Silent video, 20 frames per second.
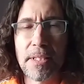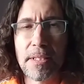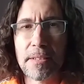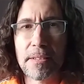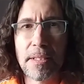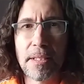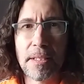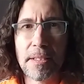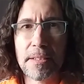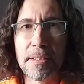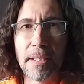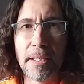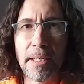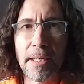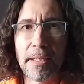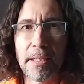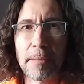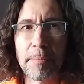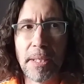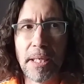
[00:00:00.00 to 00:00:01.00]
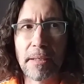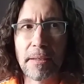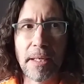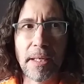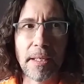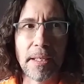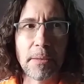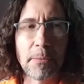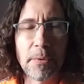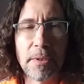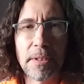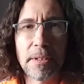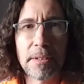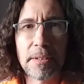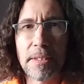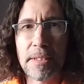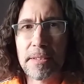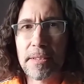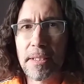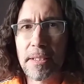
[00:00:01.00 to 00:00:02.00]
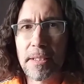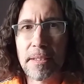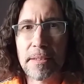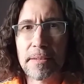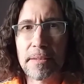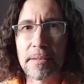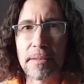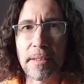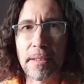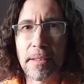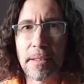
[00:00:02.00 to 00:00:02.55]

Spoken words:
doesn't care about anyone. Disney doesn't.